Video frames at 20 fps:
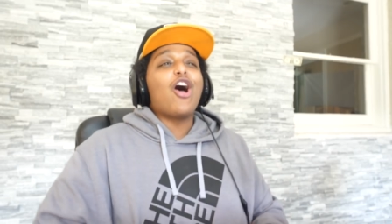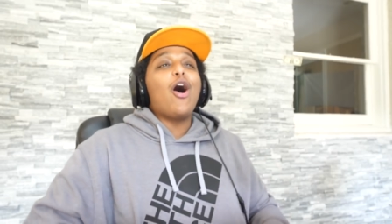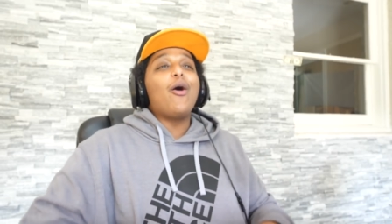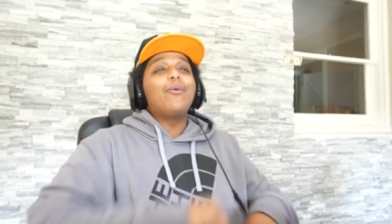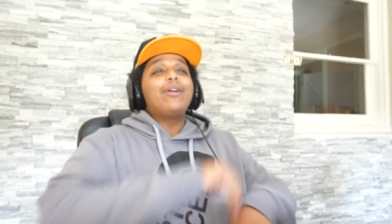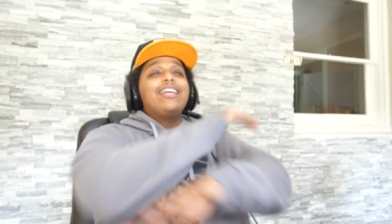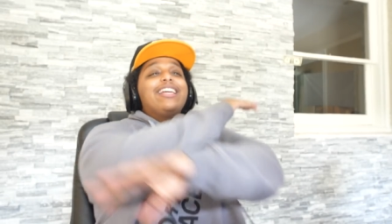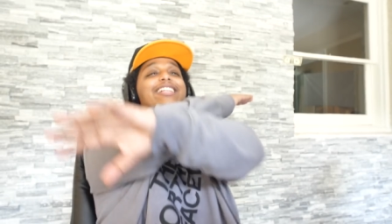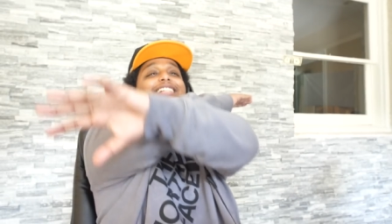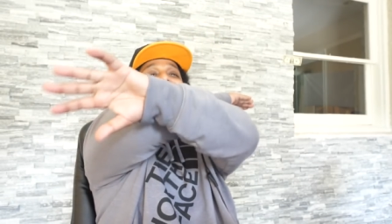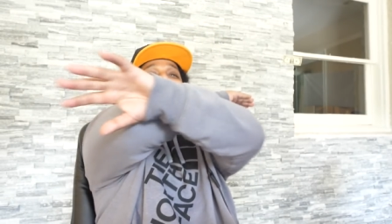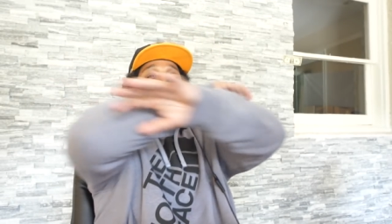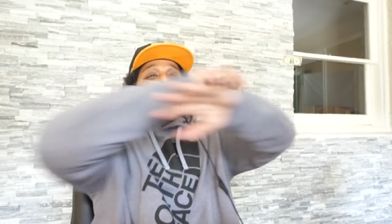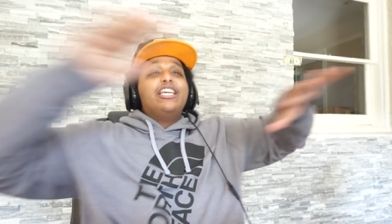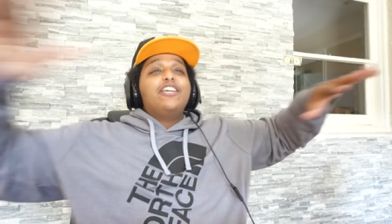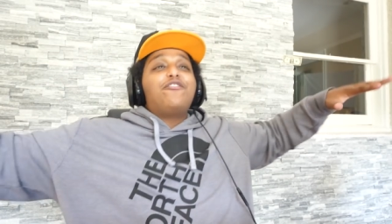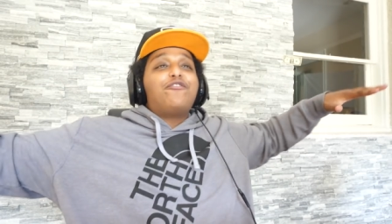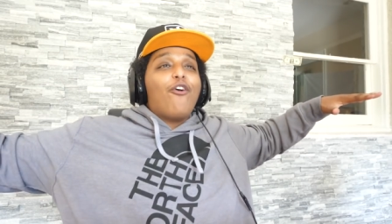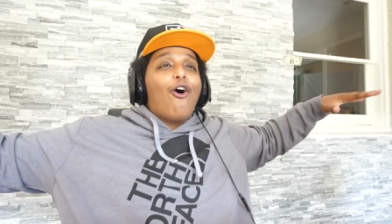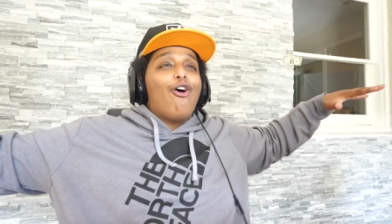already a
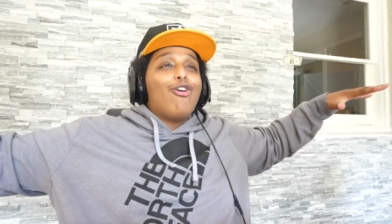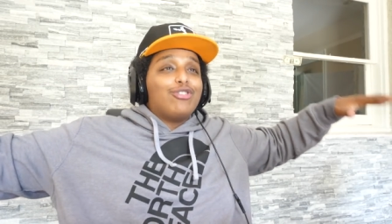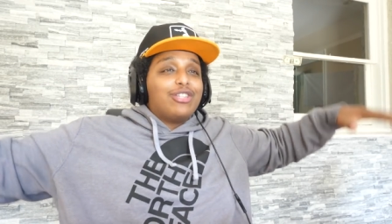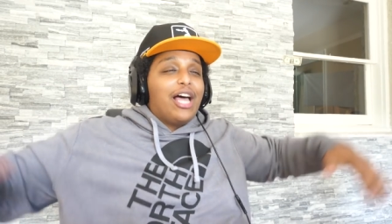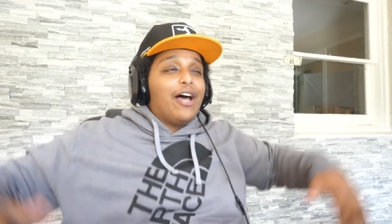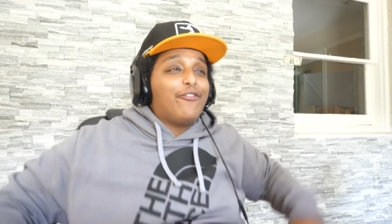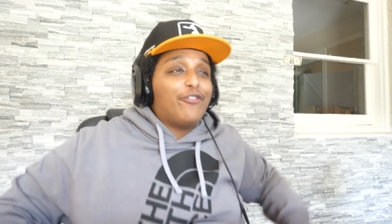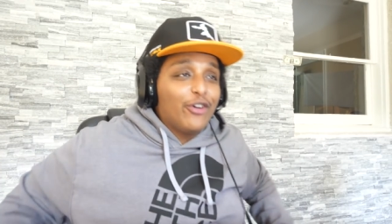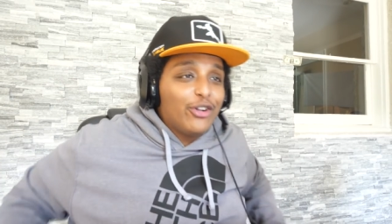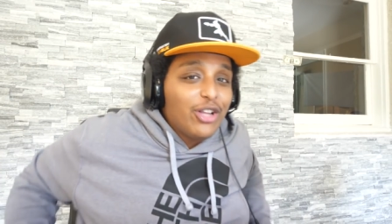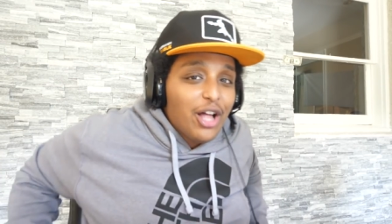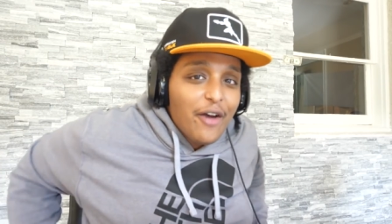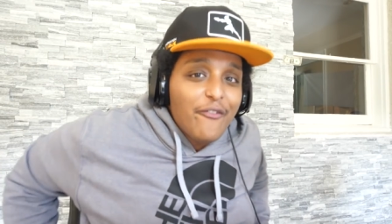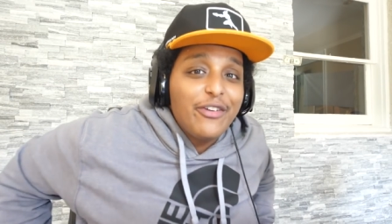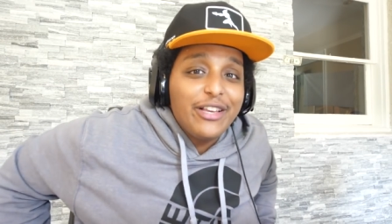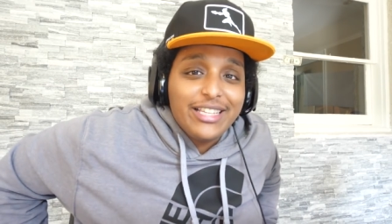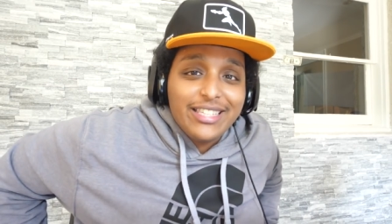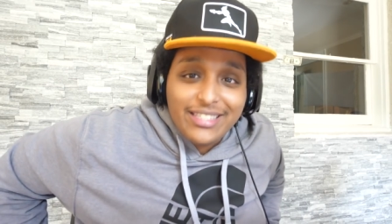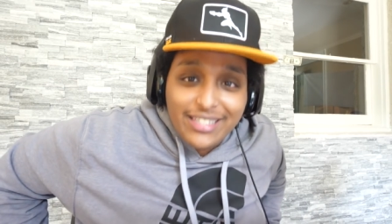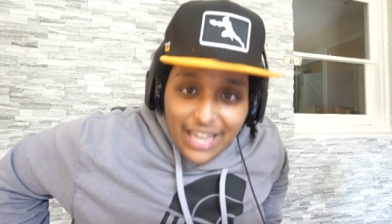default level of
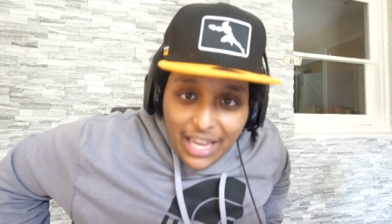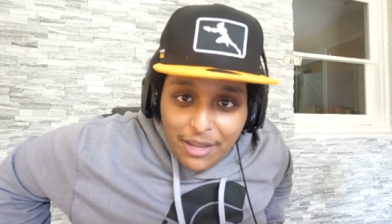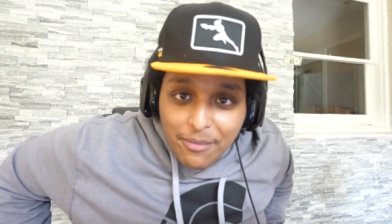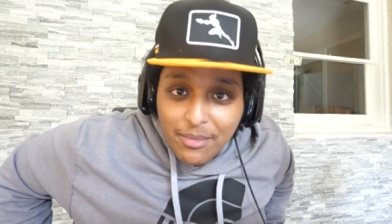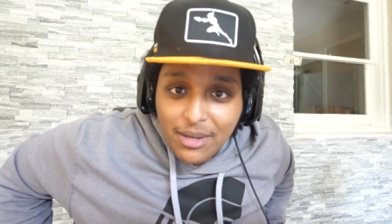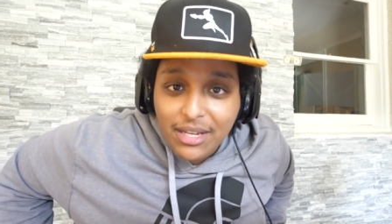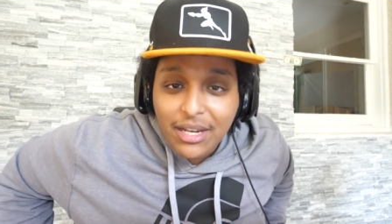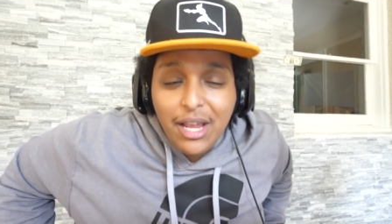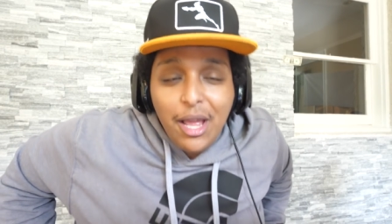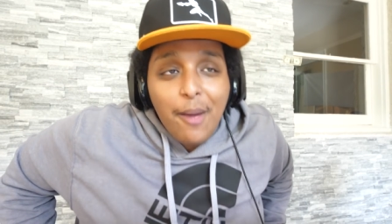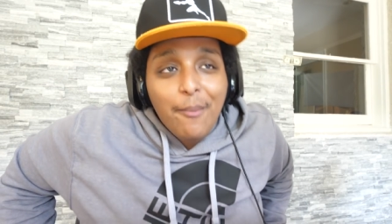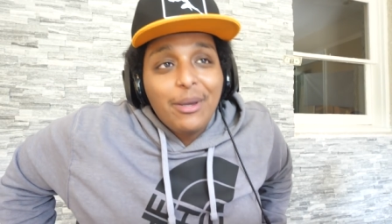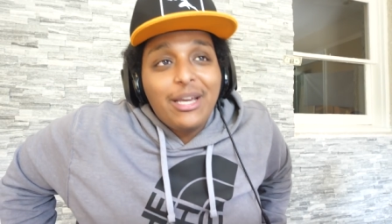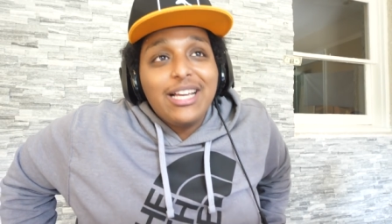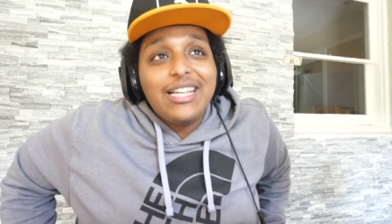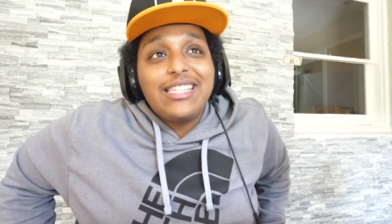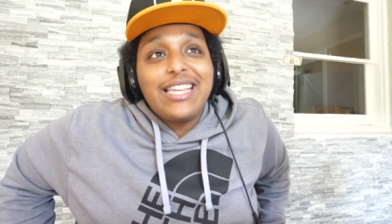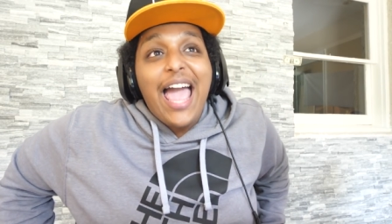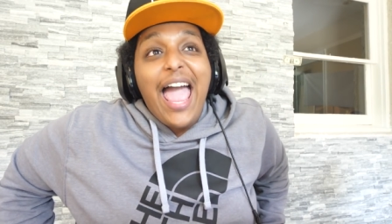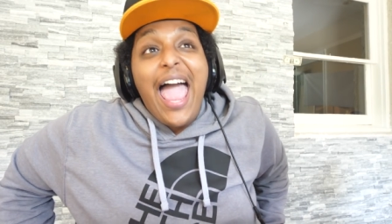excitement
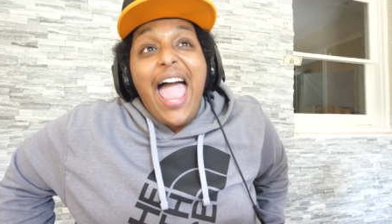because